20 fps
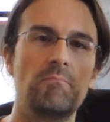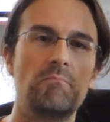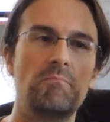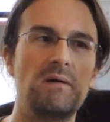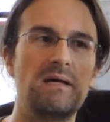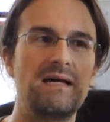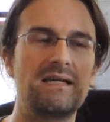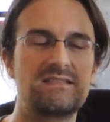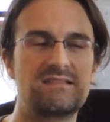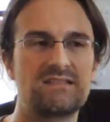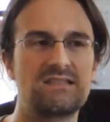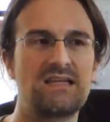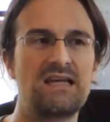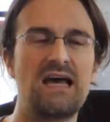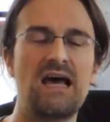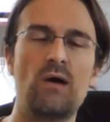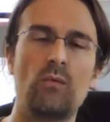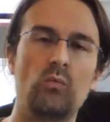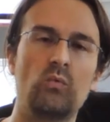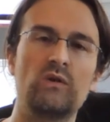but
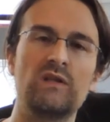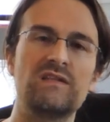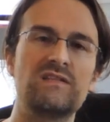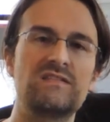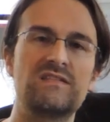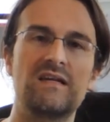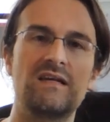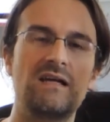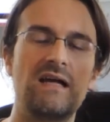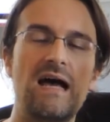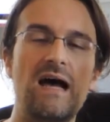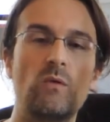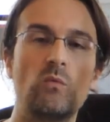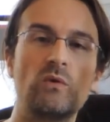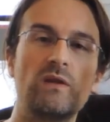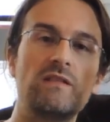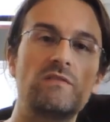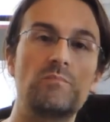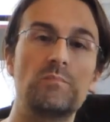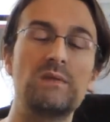I wouldn't
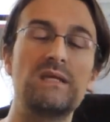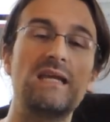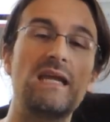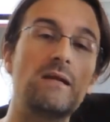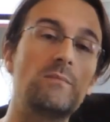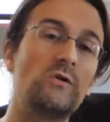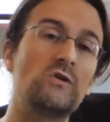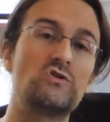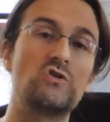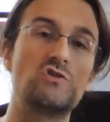be able